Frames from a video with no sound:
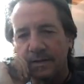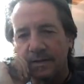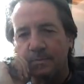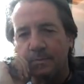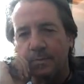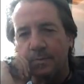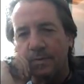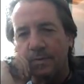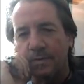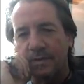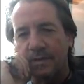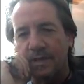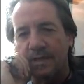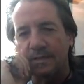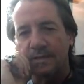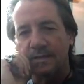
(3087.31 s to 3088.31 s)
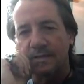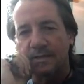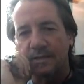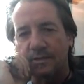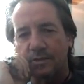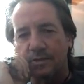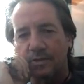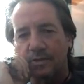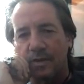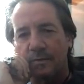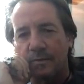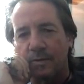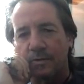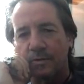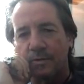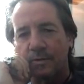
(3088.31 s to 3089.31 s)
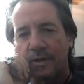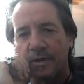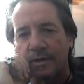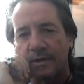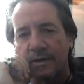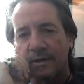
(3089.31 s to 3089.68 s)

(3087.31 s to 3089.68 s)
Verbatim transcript: this last season just gone. I'm going to try and